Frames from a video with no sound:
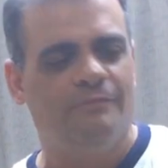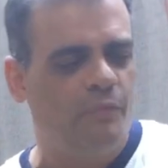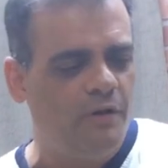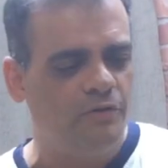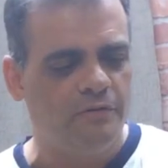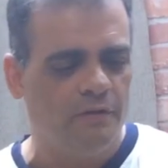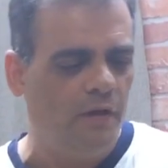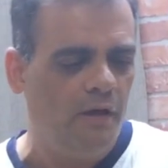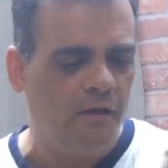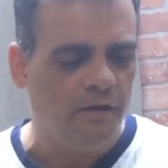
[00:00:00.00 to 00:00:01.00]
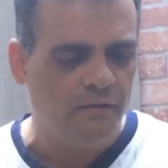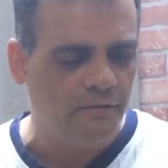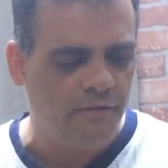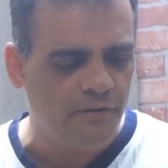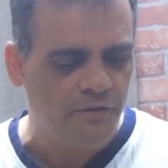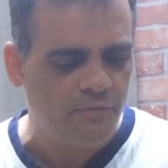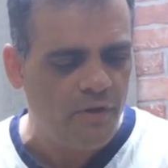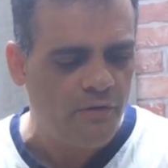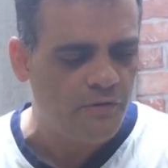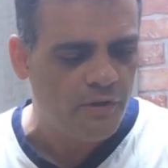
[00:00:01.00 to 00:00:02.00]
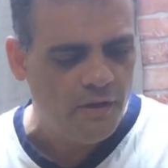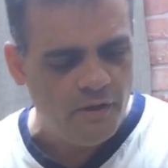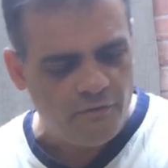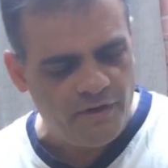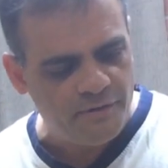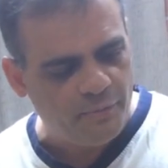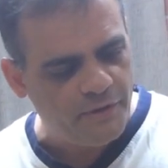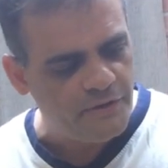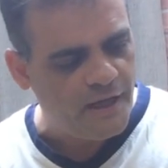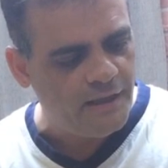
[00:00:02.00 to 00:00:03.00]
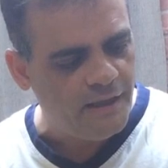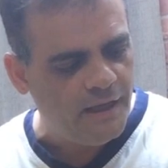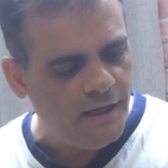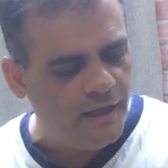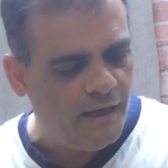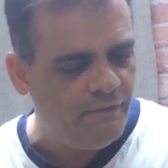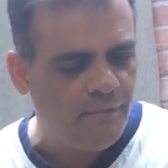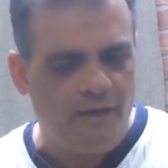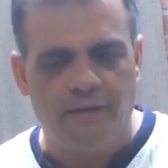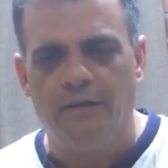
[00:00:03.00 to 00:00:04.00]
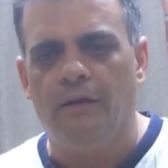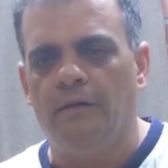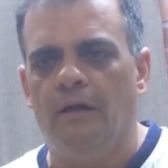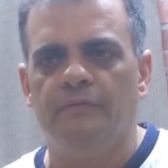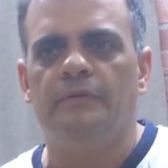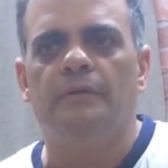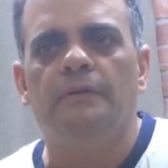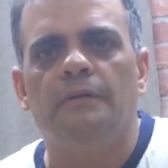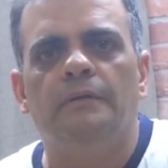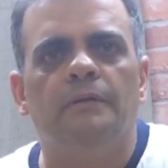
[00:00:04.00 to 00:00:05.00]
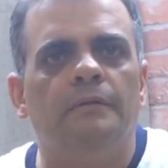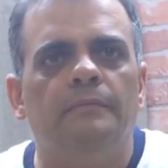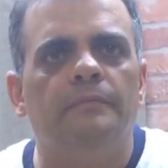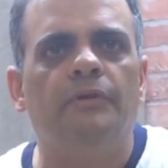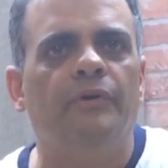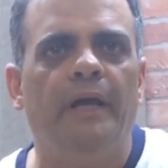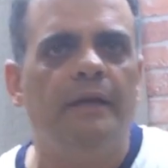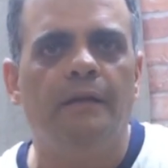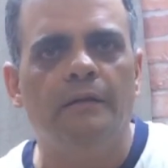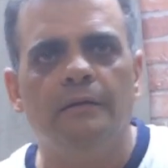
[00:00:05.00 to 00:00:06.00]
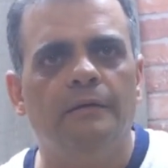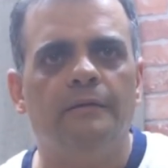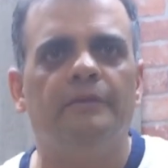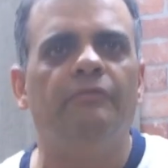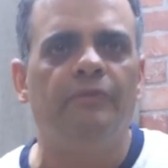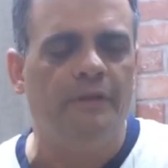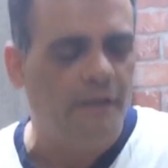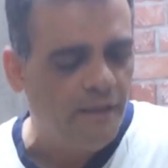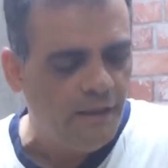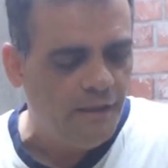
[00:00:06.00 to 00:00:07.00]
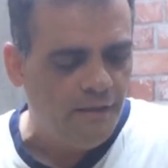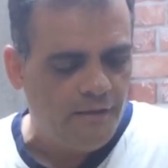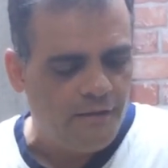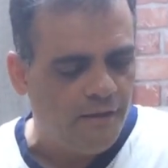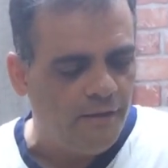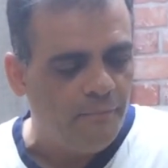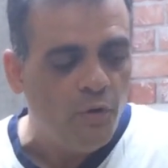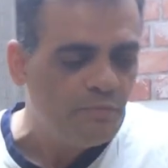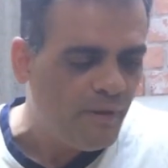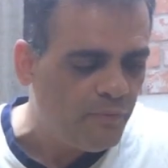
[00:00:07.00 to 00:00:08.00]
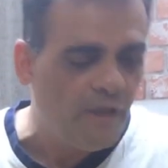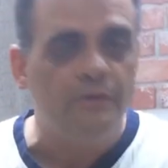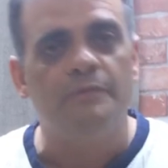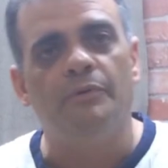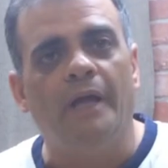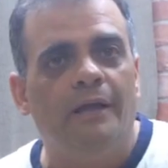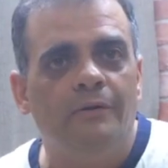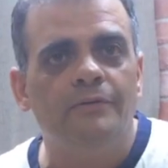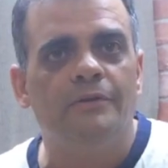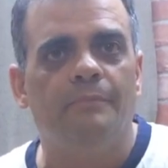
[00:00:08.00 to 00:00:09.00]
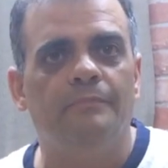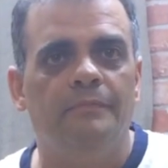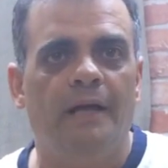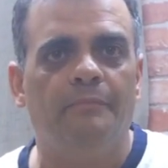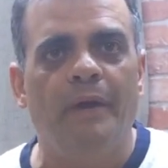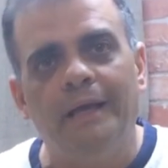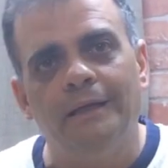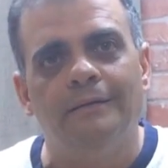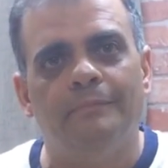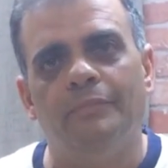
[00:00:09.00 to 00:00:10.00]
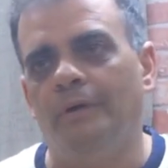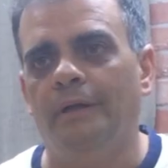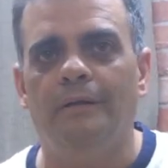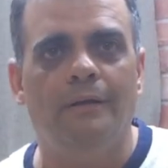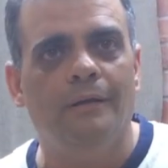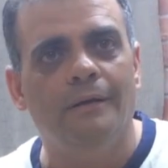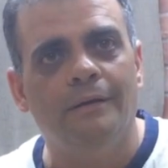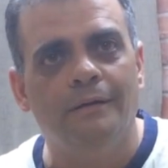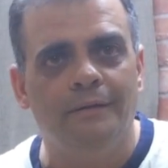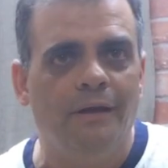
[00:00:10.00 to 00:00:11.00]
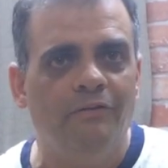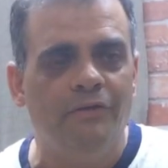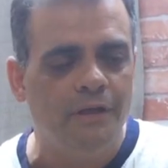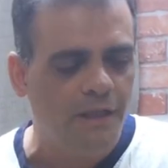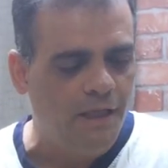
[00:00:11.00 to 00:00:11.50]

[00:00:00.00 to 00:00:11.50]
those dishes, one of those recipes that everybody loves creating differently. Most people, they use potatoes, they like baking it, they put it in the oven.